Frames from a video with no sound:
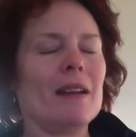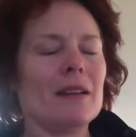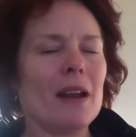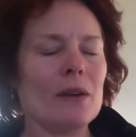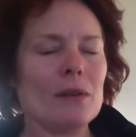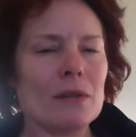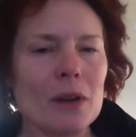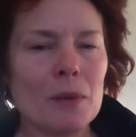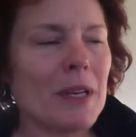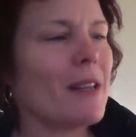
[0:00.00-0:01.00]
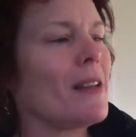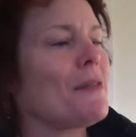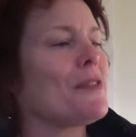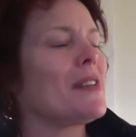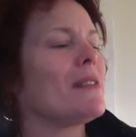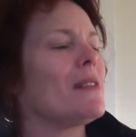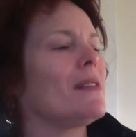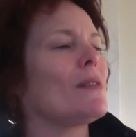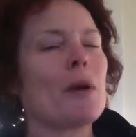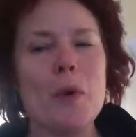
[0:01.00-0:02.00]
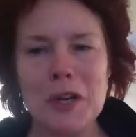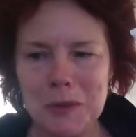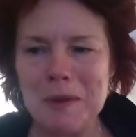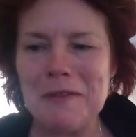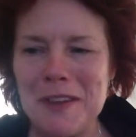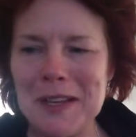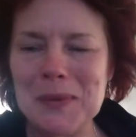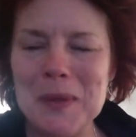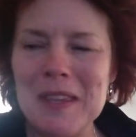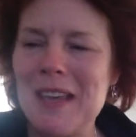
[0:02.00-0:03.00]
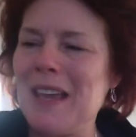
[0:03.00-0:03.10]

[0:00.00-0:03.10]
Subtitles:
I don't know what to think of this. I washed my face with